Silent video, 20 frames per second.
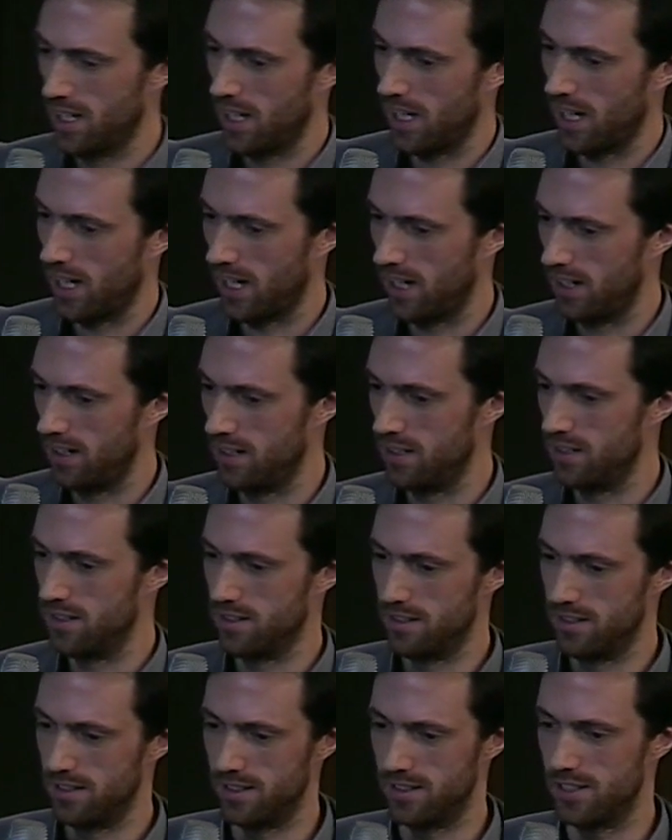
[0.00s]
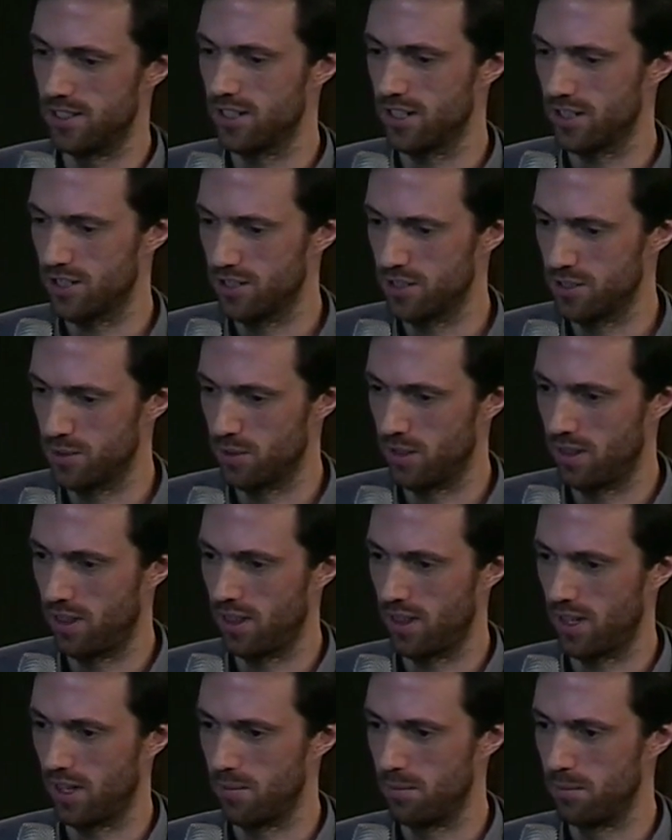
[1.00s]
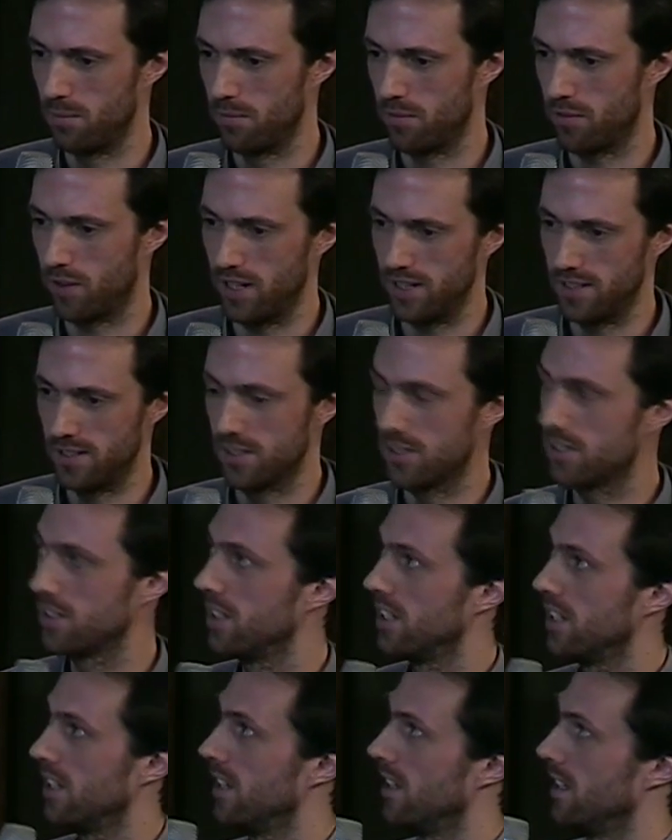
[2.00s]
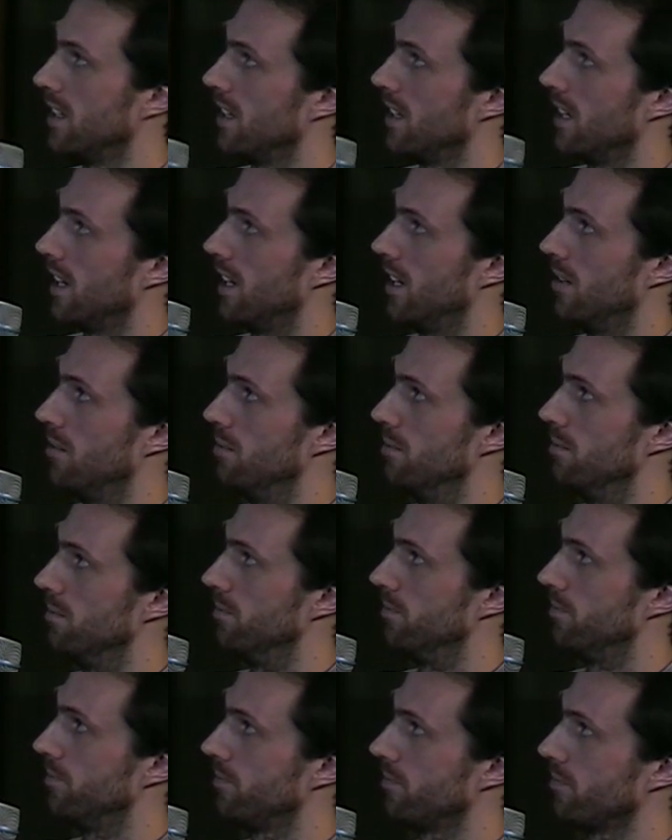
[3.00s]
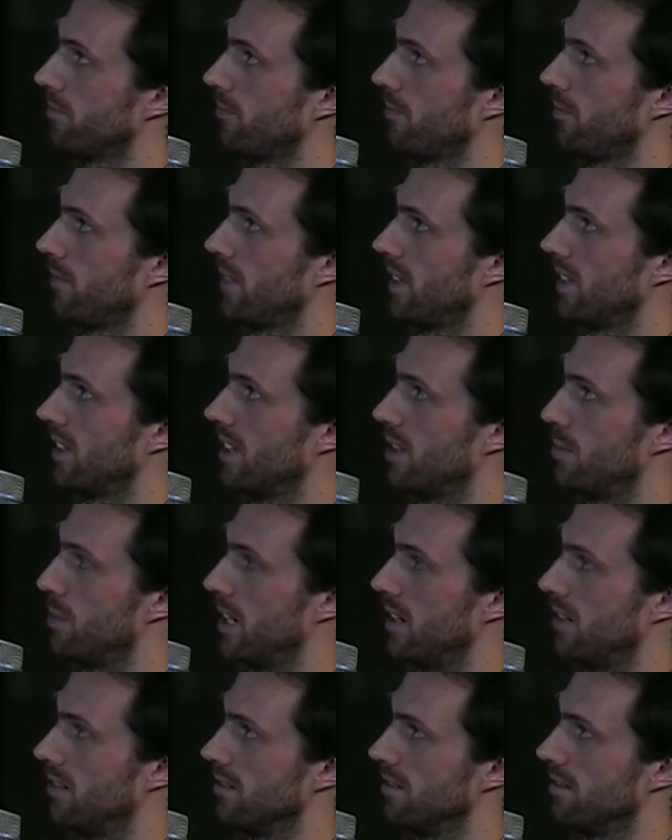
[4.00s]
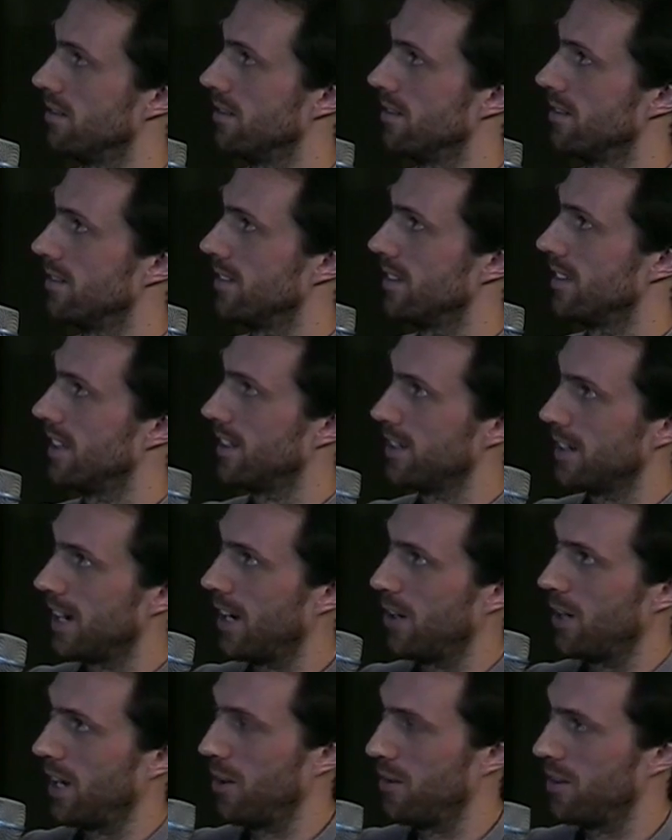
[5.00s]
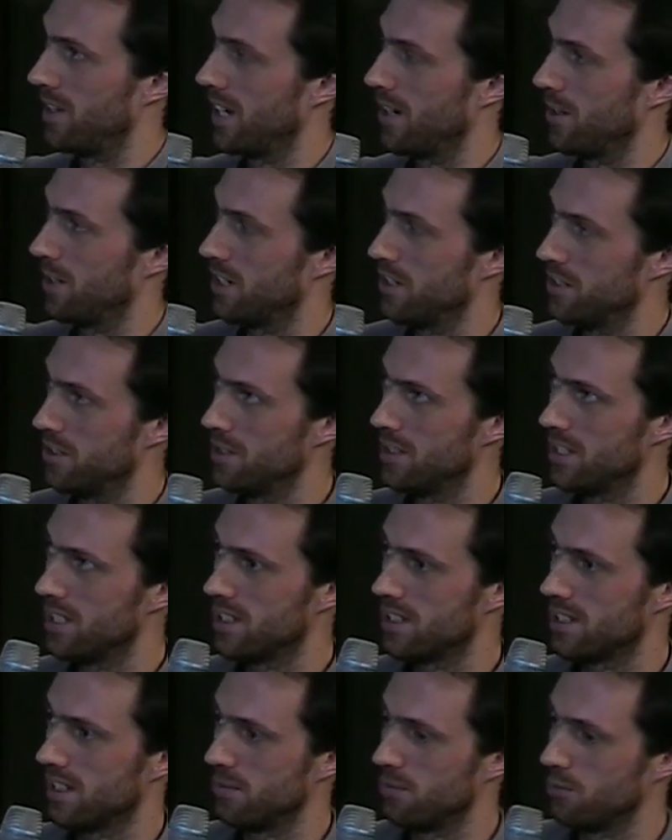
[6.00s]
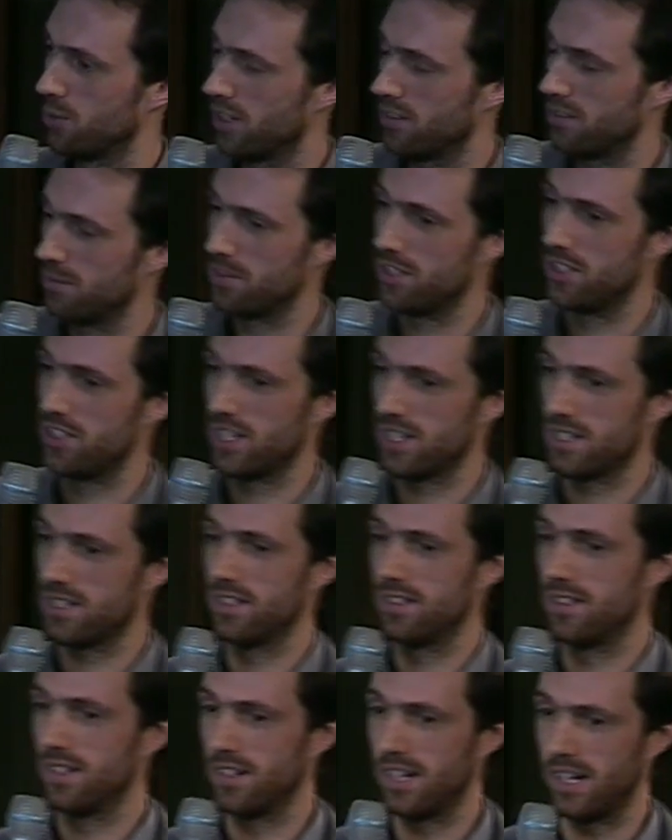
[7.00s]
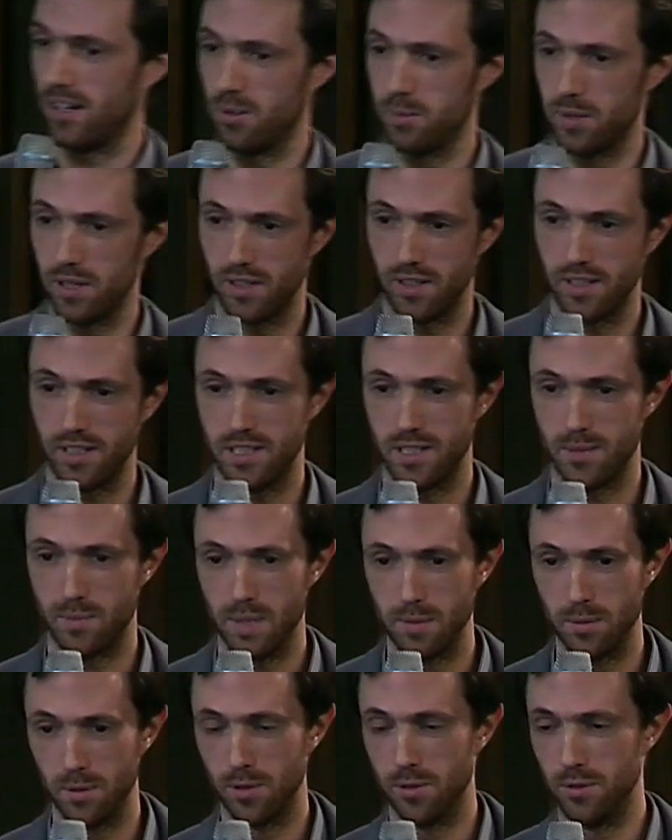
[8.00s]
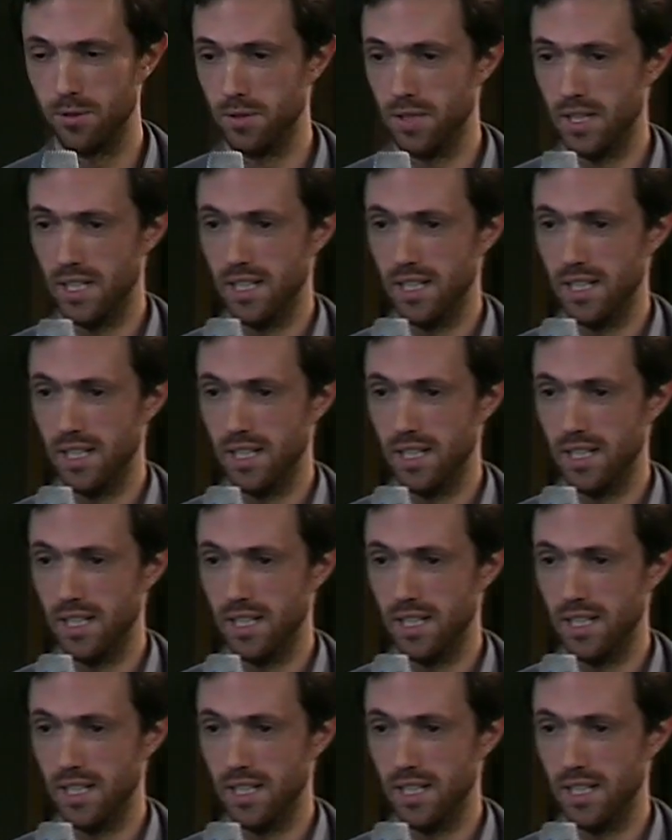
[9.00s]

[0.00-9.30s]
And in discussions with friends about how I could do this, one of them suggested that how about it's people who